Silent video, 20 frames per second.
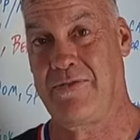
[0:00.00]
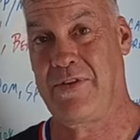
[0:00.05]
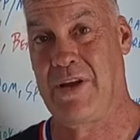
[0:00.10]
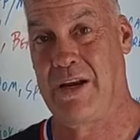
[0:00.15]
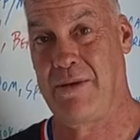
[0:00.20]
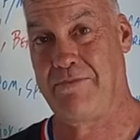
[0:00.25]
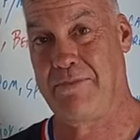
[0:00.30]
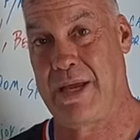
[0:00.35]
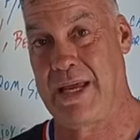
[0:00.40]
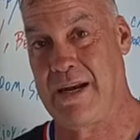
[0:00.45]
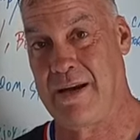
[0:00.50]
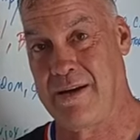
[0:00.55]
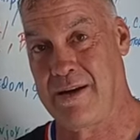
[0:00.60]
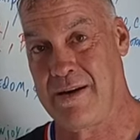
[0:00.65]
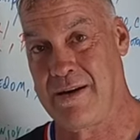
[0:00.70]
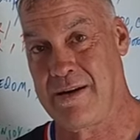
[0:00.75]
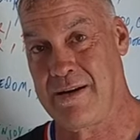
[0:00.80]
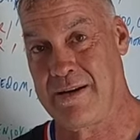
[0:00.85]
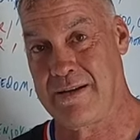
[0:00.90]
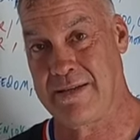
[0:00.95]
heard Filipina
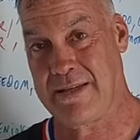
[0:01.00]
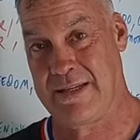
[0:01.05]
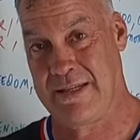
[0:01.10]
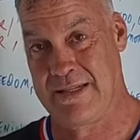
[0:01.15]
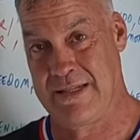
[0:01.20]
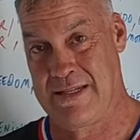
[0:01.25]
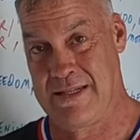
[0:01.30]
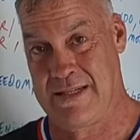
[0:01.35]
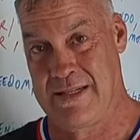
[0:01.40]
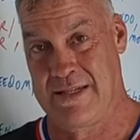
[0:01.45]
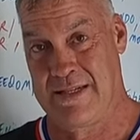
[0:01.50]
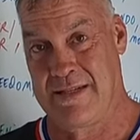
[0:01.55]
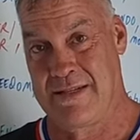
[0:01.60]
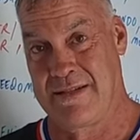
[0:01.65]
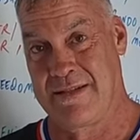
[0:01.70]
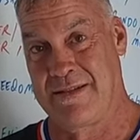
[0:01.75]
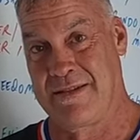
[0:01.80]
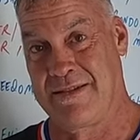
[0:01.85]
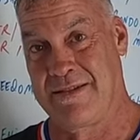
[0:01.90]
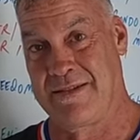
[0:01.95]
girls,
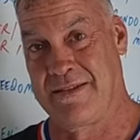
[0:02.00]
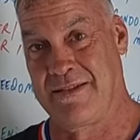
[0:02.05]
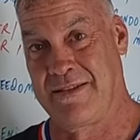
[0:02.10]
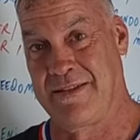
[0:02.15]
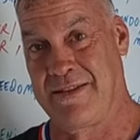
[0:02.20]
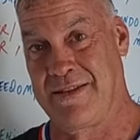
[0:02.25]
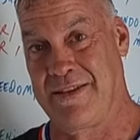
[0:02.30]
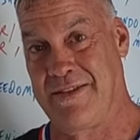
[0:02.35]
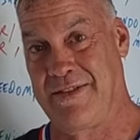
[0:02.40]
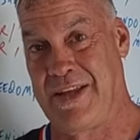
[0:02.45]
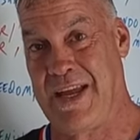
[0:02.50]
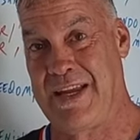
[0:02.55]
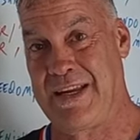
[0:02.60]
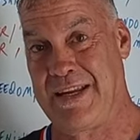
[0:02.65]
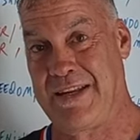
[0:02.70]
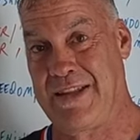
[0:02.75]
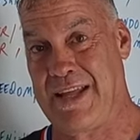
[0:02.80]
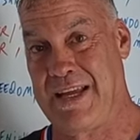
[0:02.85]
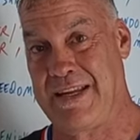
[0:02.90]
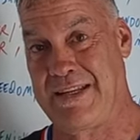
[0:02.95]

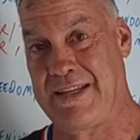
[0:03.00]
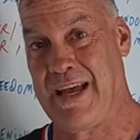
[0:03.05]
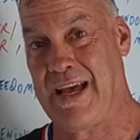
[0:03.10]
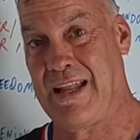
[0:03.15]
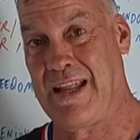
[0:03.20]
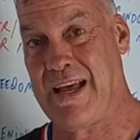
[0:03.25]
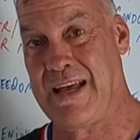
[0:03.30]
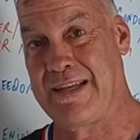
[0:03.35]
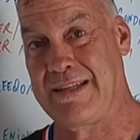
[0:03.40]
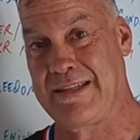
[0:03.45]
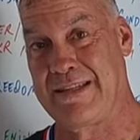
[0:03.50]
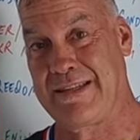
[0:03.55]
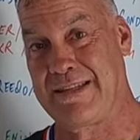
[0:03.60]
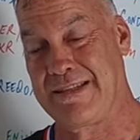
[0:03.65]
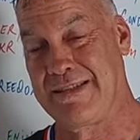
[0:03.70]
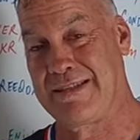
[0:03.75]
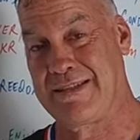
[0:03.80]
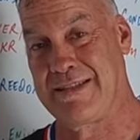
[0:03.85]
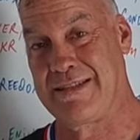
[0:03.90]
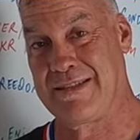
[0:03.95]
They tell
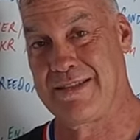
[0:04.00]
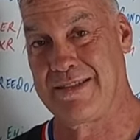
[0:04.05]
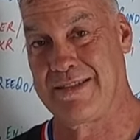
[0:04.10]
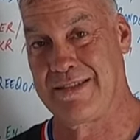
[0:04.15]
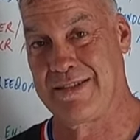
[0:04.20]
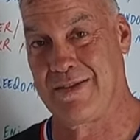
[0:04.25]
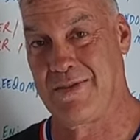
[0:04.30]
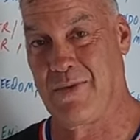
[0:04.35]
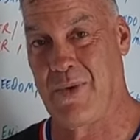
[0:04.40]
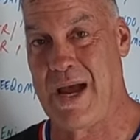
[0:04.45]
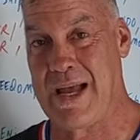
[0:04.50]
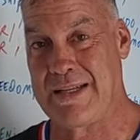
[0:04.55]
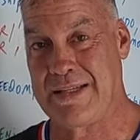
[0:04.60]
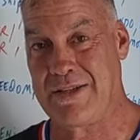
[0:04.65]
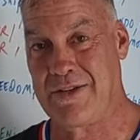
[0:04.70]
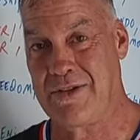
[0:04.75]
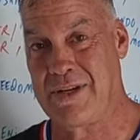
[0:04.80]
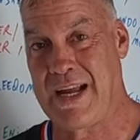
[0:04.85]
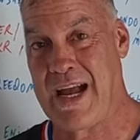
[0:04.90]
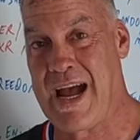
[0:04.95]
us,
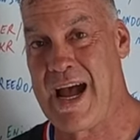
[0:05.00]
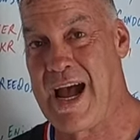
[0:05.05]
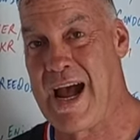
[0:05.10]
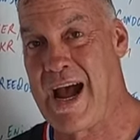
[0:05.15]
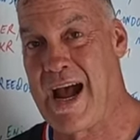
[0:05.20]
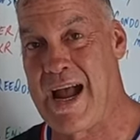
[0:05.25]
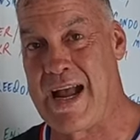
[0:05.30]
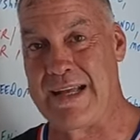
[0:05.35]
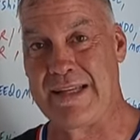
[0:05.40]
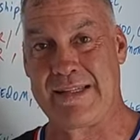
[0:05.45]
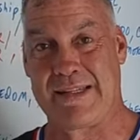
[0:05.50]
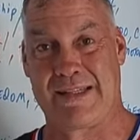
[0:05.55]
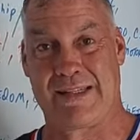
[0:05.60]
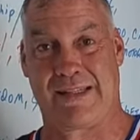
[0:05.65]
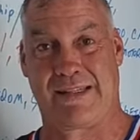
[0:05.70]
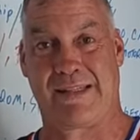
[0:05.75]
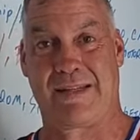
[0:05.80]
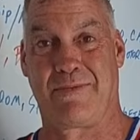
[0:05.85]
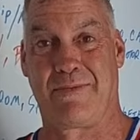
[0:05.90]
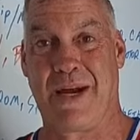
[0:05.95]
Western
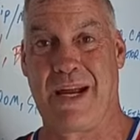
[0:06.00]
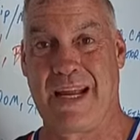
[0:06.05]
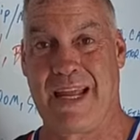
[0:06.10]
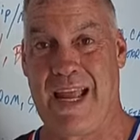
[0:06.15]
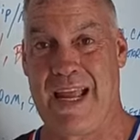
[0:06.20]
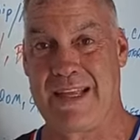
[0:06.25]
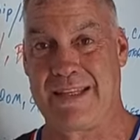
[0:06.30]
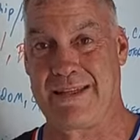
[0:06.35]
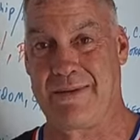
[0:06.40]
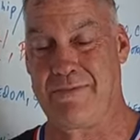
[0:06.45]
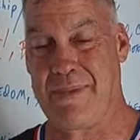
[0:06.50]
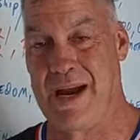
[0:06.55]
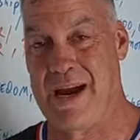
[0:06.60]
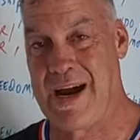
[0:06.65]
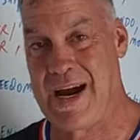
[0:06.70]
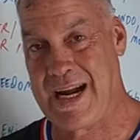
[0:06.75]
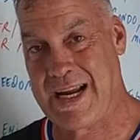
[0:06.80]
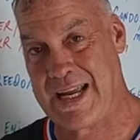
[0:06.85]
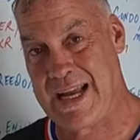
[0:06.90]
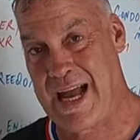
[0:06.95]
guys, in my case,
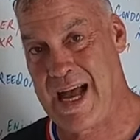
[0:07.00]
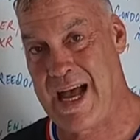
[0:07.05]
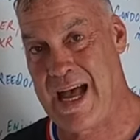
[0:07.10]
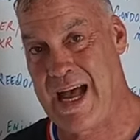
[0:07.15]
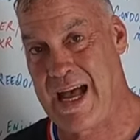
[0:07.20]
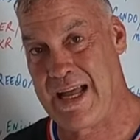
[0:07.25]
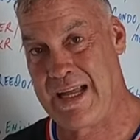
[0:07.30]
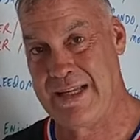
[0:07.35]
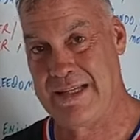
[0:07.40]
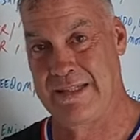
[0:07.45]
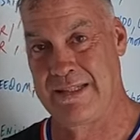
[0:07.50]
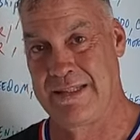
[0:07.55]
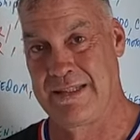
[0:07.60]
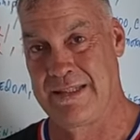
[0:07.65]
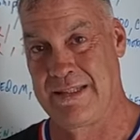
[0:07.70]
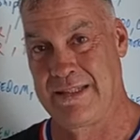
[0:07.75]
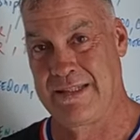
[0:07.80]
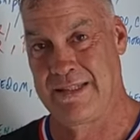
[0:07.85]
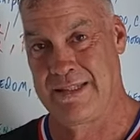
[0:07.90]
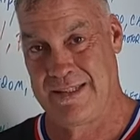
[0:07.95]
America,
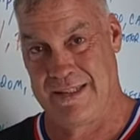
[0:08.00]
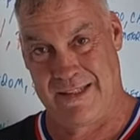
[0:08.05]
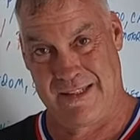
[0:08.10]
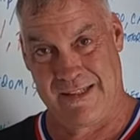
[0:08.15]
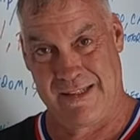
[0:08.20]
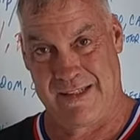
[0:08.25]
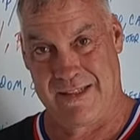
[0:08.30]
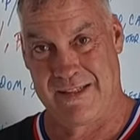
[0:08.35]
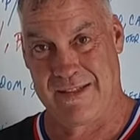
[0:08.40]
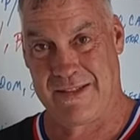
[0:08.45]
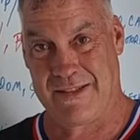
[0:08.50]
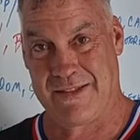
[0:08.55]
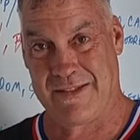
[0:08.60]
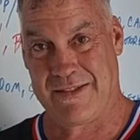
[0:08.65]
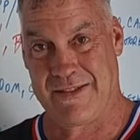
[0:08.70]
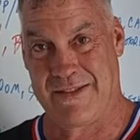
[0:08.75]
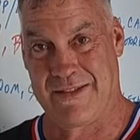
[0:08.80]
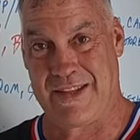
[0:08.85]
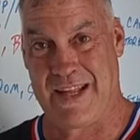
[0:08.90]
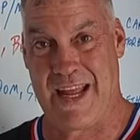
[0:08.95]

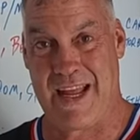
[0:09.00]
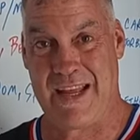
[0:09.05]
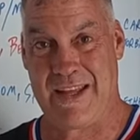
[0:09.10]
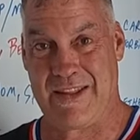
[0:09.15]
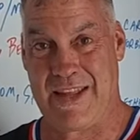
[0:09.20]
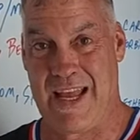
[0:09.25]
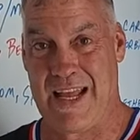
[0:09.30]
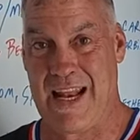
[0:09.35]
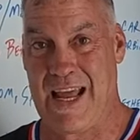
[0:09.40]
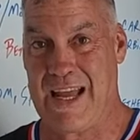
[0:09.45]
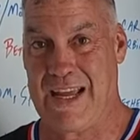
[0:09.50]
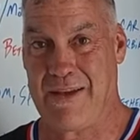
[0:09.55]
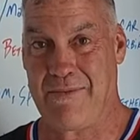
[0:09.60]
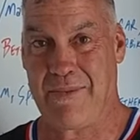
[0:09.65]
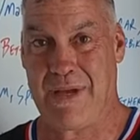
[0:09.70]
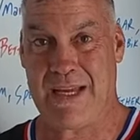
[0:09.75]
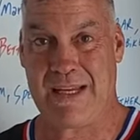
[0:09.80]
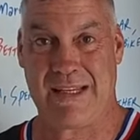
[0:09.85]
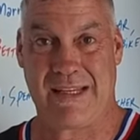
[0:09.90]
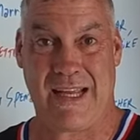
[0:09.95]
they like
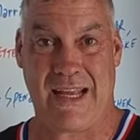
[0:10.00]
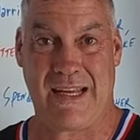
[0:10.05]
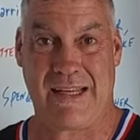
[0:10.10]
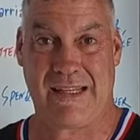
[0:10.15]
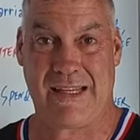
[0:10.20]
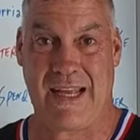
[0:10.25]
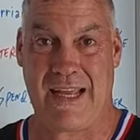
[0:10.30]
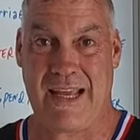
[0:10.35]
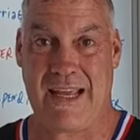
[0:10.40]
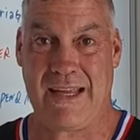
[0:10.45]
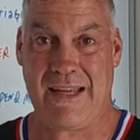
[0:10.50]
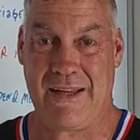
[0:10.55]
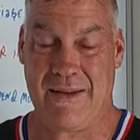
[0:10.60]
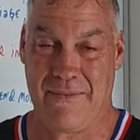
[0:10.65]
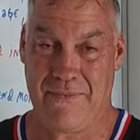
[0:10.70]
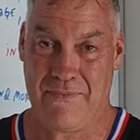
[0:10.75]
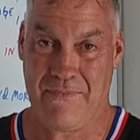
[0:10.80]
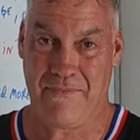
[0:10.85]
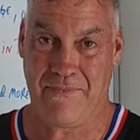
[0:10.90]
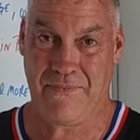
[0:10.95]
a big
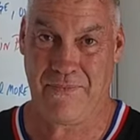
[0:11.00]
TT.